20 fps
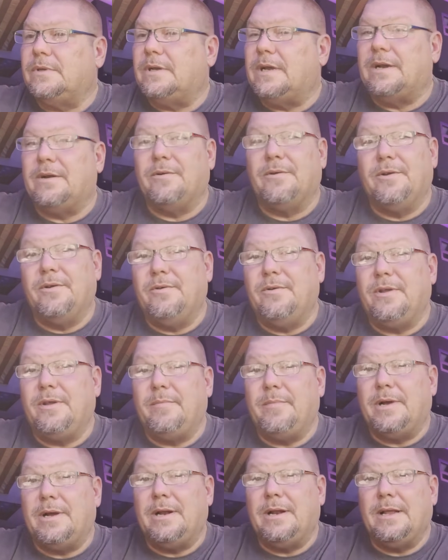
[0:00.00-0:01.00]
don't know
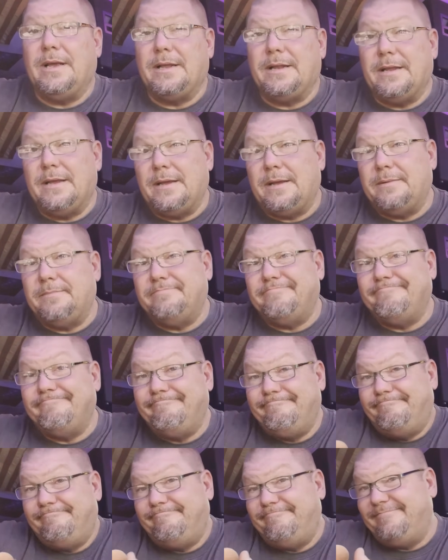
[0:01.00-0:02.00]
anybody like that.
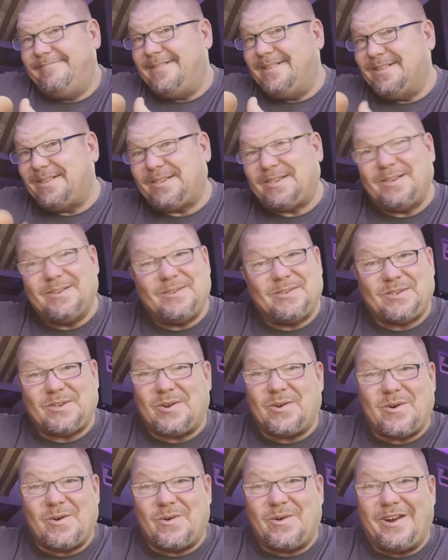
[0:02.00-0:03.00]

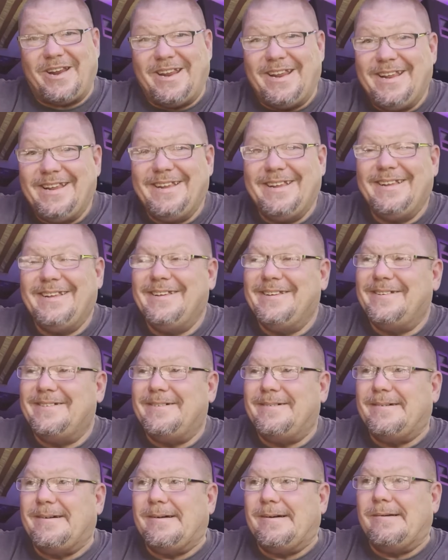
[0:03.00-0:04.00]
Sorry.
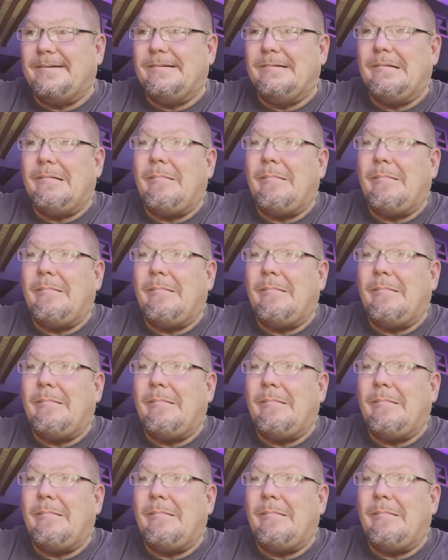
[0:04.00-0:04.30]
But,